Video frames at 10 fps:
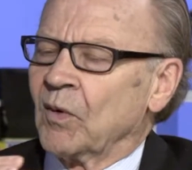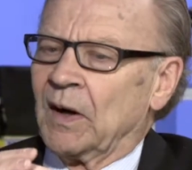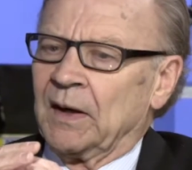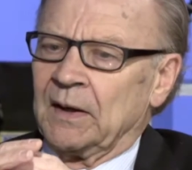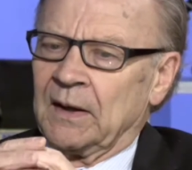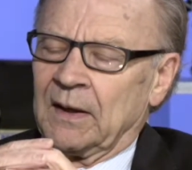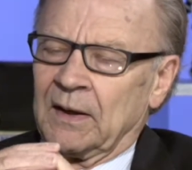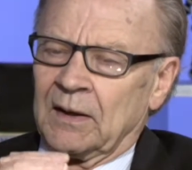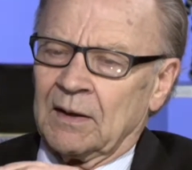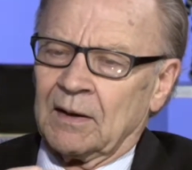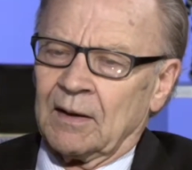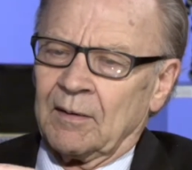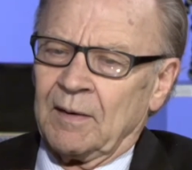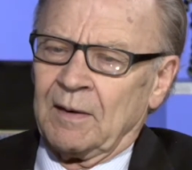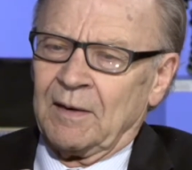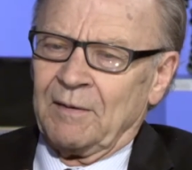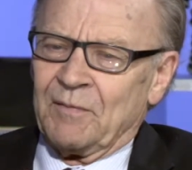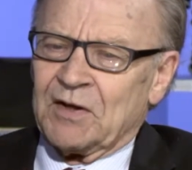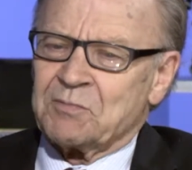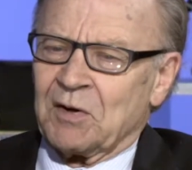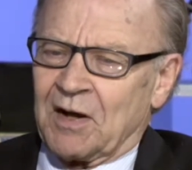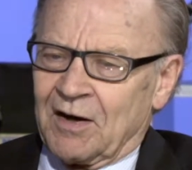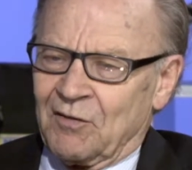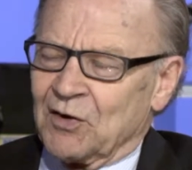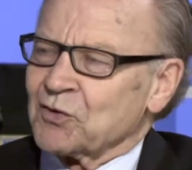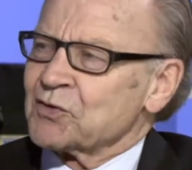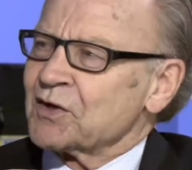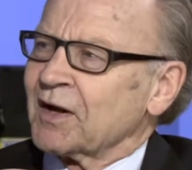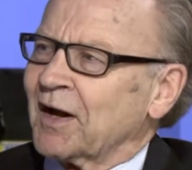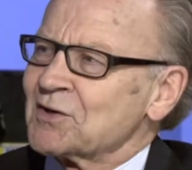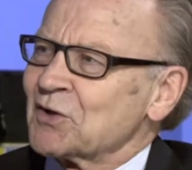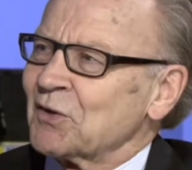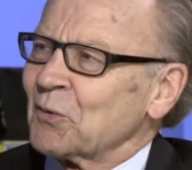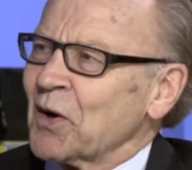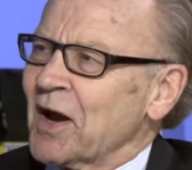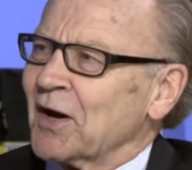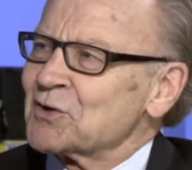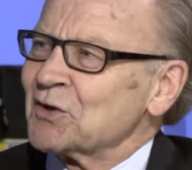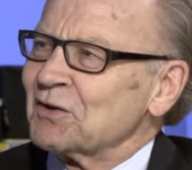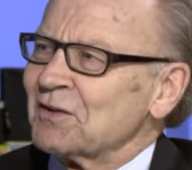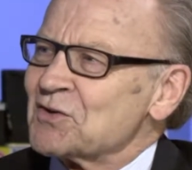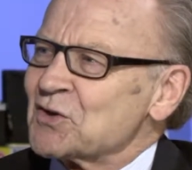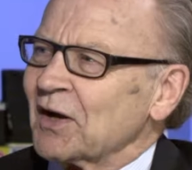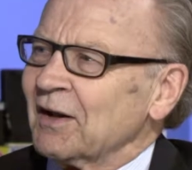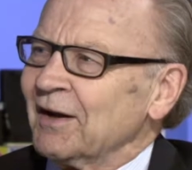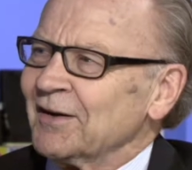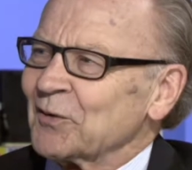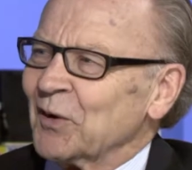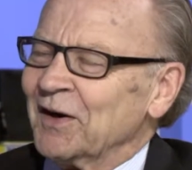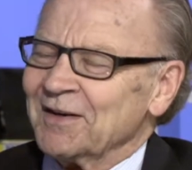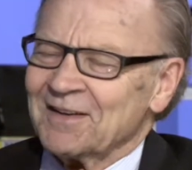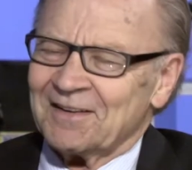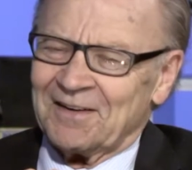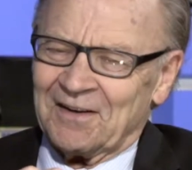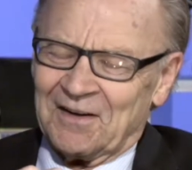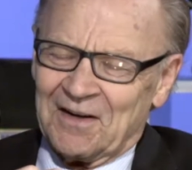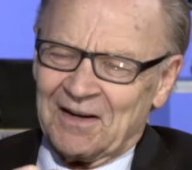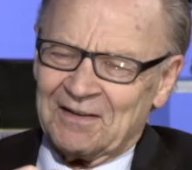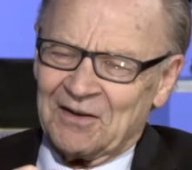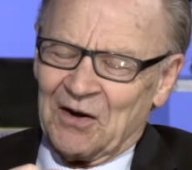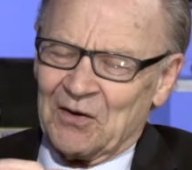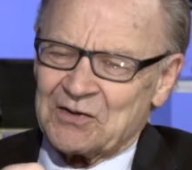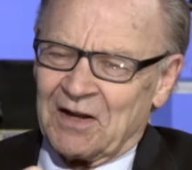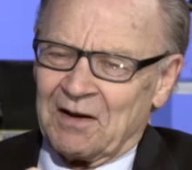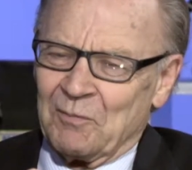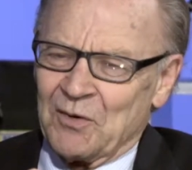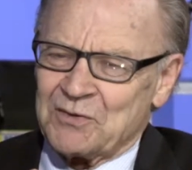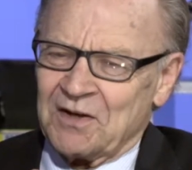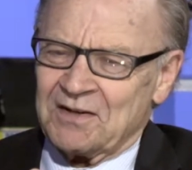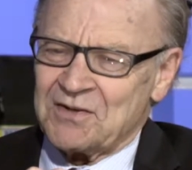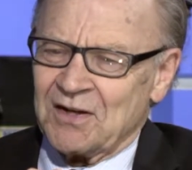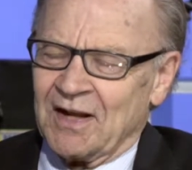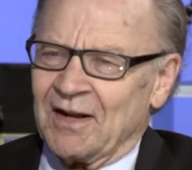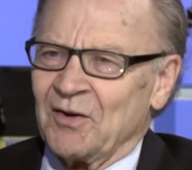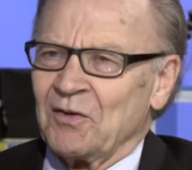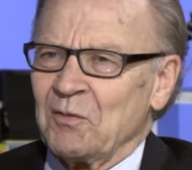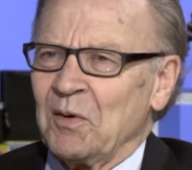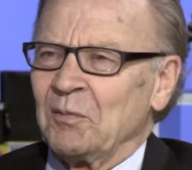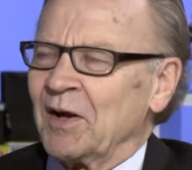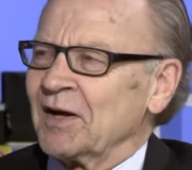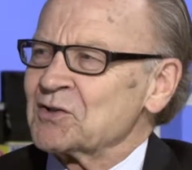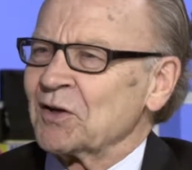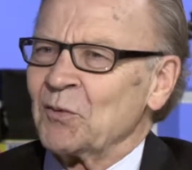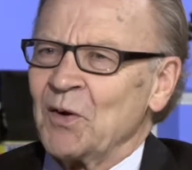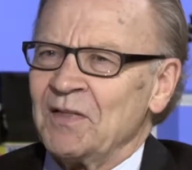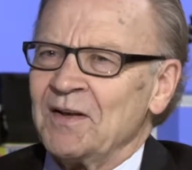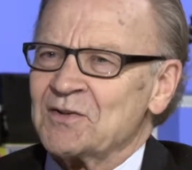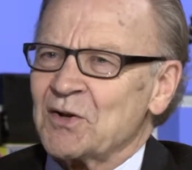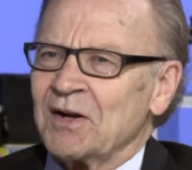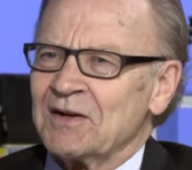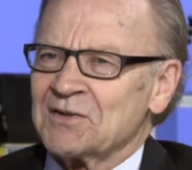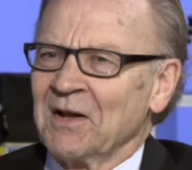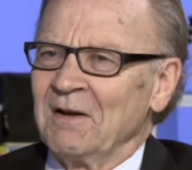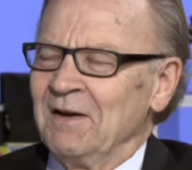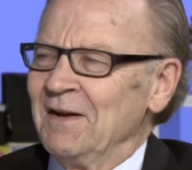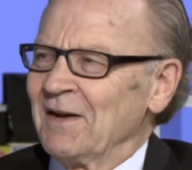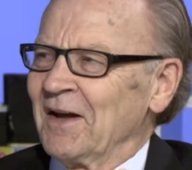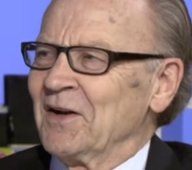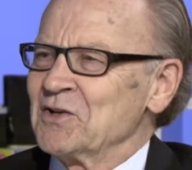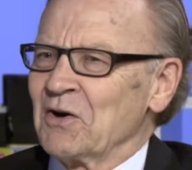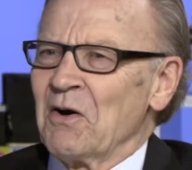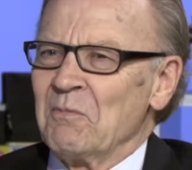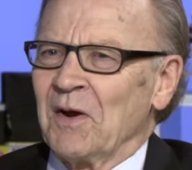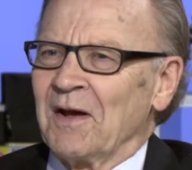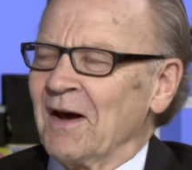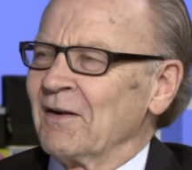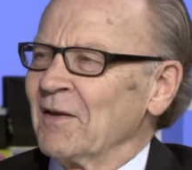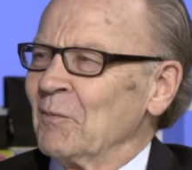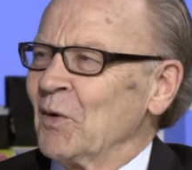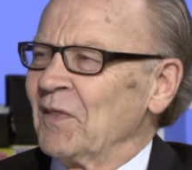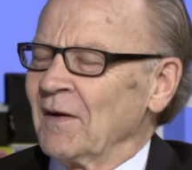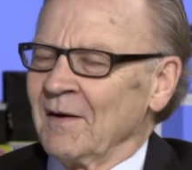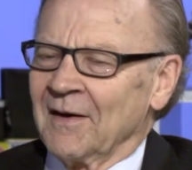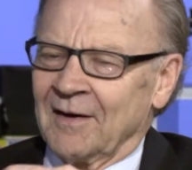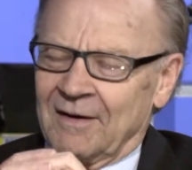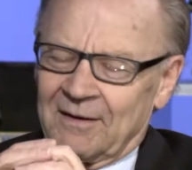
right? And it's been kind of interesting, actually, the reaction to the study, right? You know, it's like most things today. I don't think people actually read these studies. They kind of cherry pick out of them what they like.